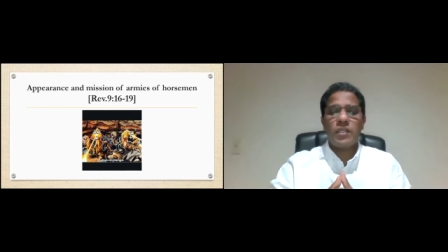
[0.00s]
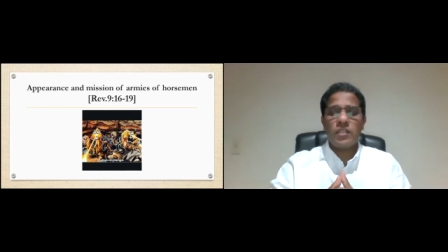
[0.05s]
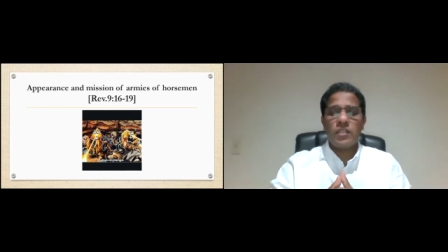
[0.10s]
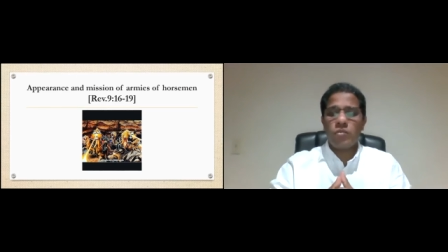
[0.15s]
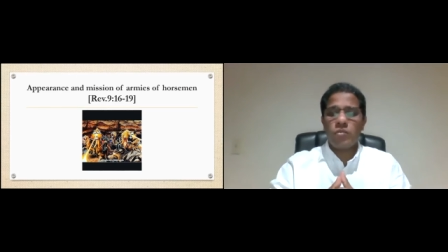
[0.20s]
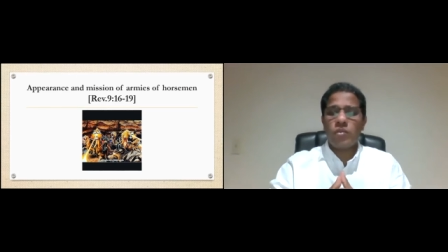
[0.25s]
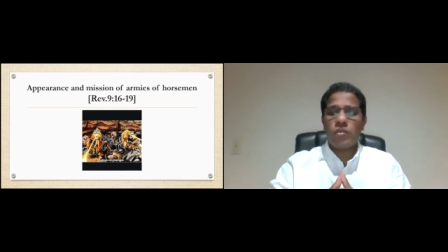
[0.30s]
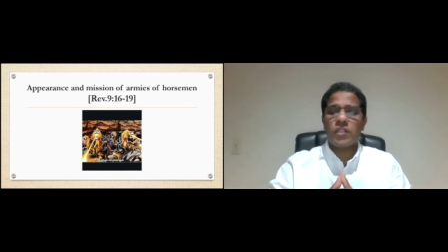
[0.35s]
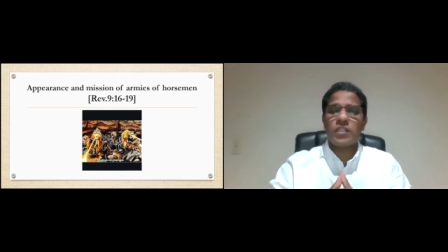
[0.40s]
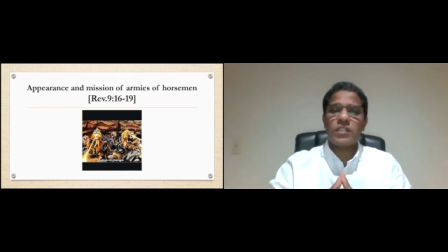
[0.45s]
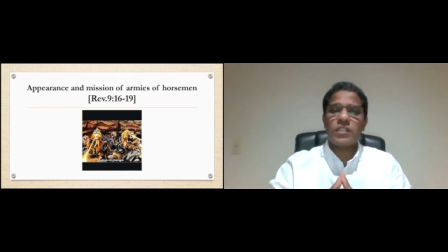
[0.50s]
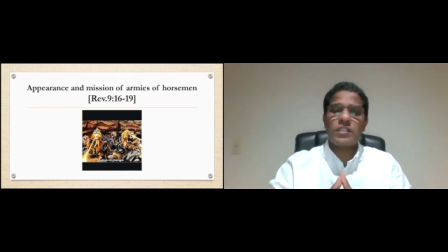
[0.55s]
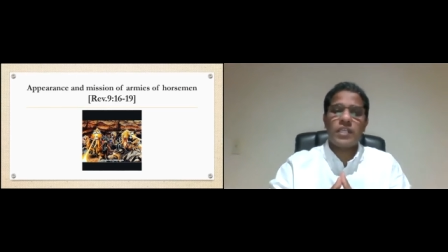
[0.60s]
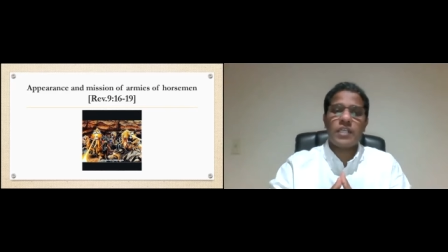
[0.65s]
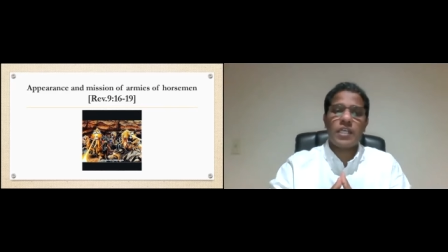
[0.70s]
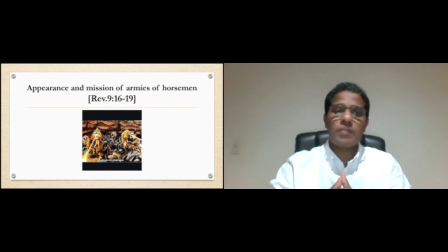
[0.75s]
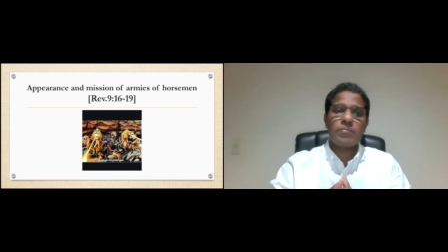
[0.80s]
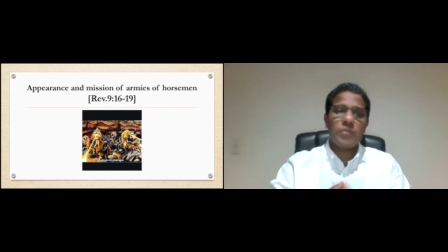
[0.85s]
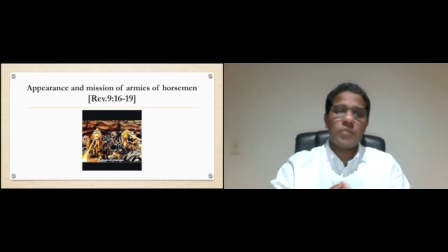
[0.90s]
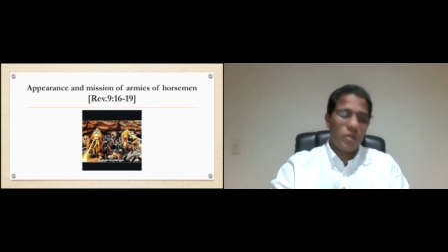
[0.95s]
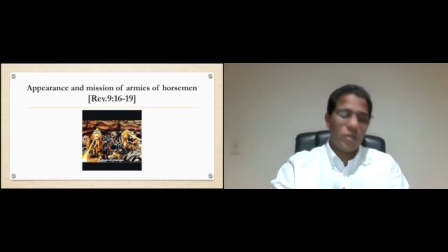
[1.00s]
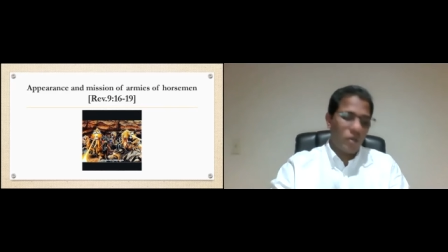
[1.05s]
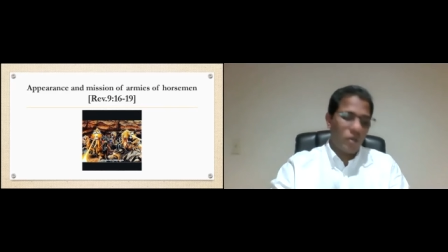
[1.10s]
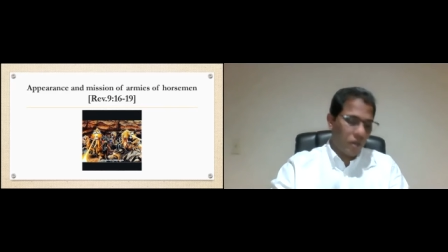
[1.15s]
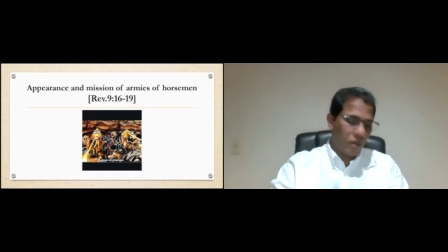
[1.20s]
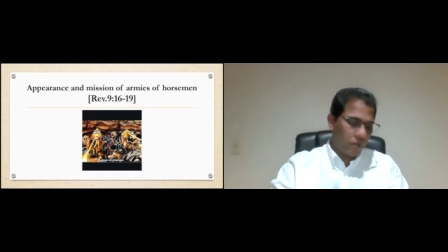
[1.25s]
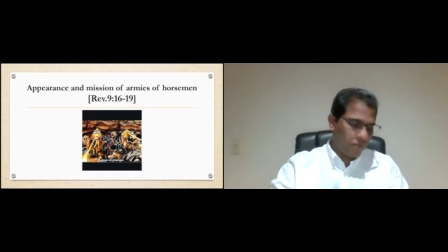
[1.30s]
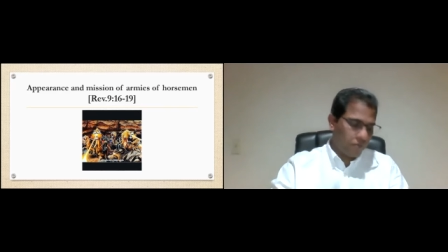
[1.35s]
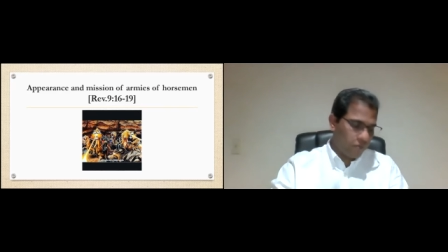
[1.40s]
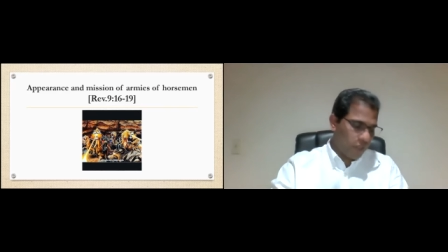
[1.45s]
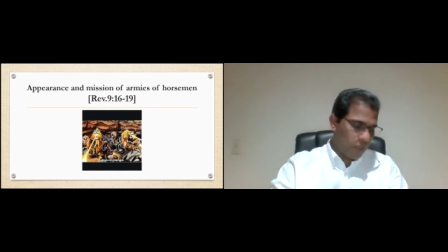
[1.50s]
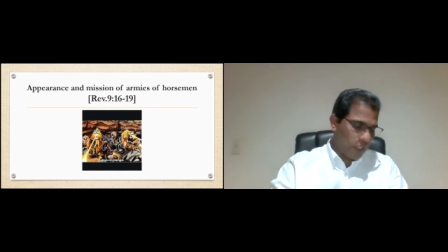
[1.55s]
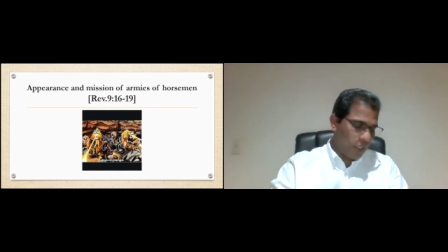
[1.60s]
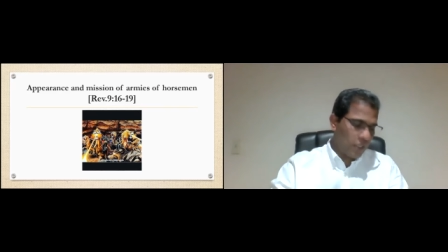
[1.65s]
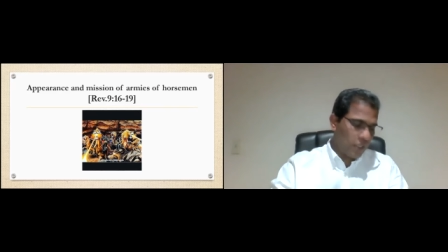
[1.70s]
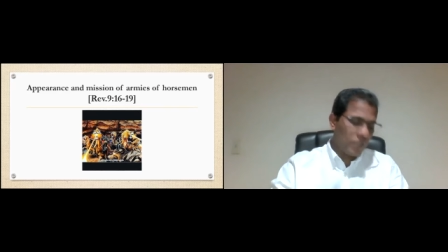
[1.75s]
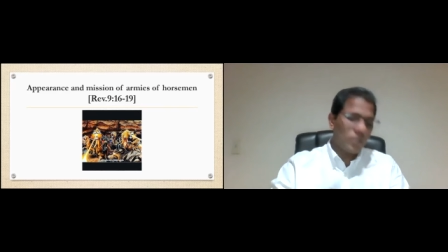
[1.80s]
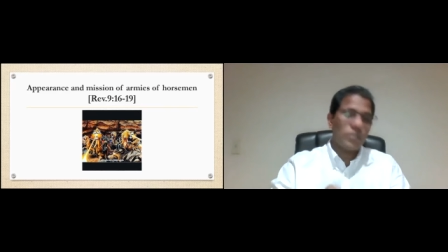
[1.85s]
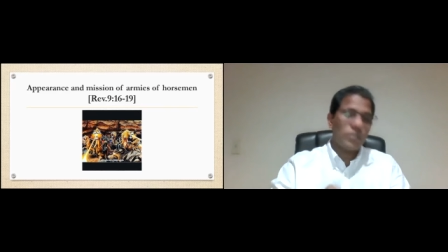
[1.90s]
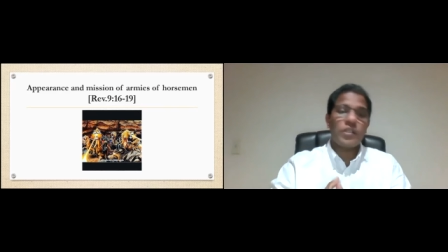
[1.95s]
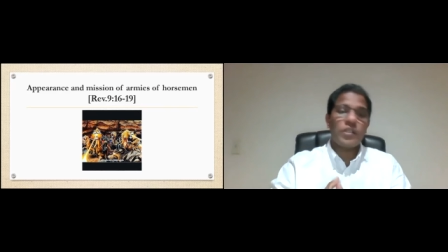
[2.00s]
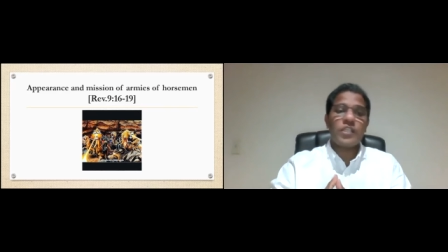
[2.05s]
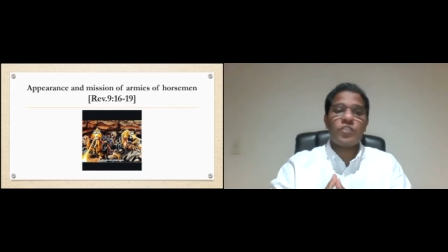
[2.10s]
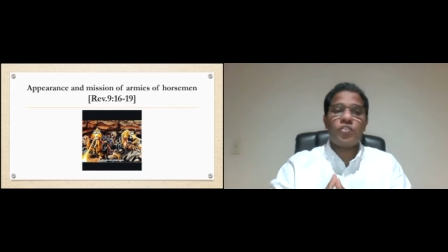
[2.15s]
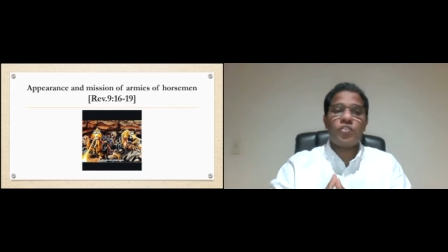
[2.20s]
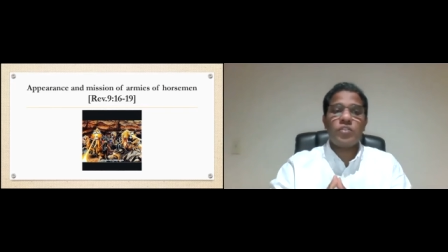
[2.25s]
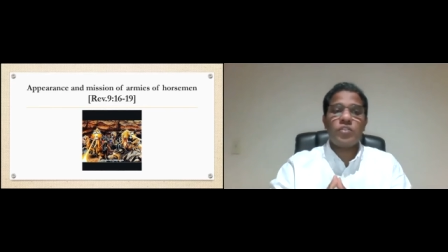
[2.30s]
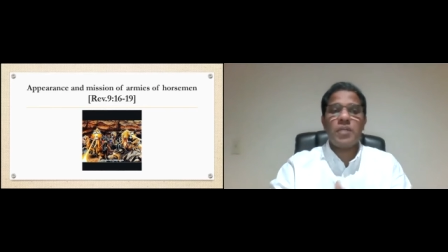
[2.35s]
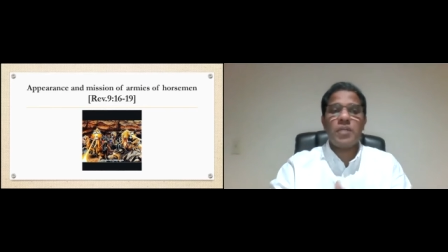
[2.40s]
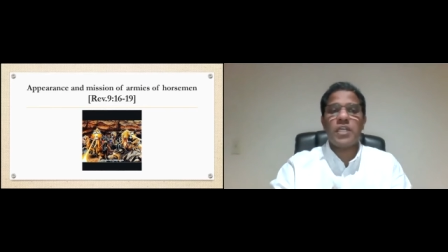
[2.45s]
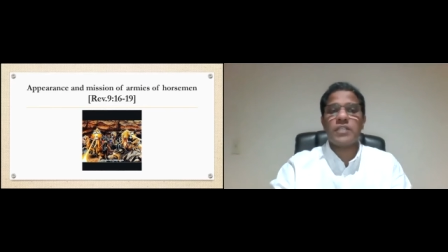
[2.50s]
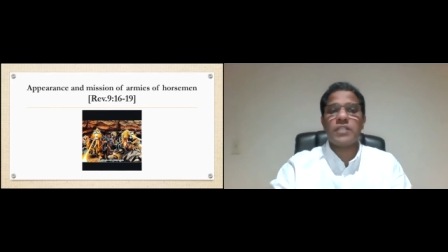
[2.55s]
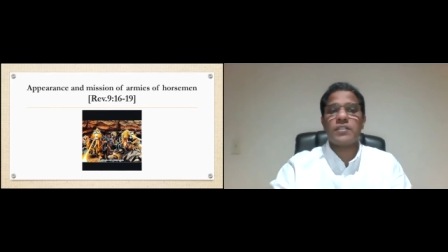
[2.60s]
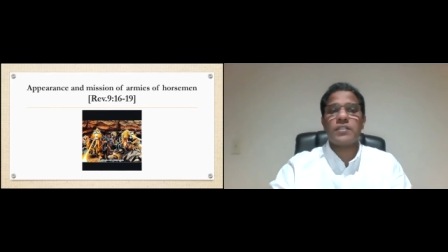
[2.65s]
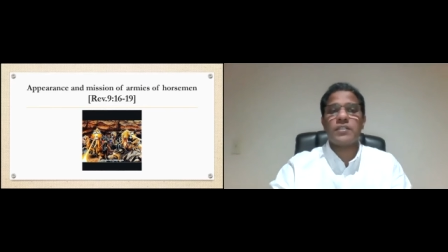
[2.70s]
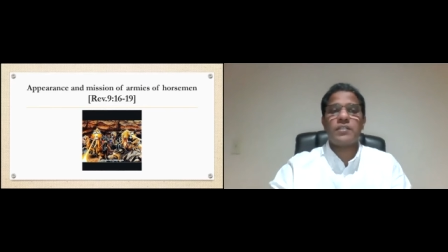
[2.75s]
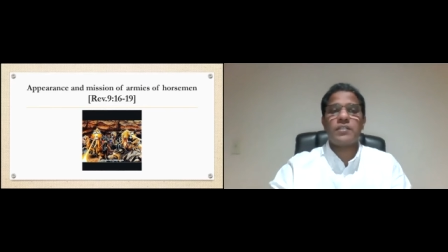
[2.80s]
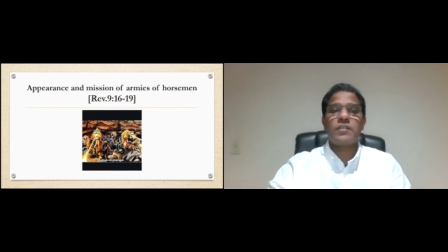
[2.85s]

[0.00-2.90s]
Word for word: during the time of the Great Tribulation.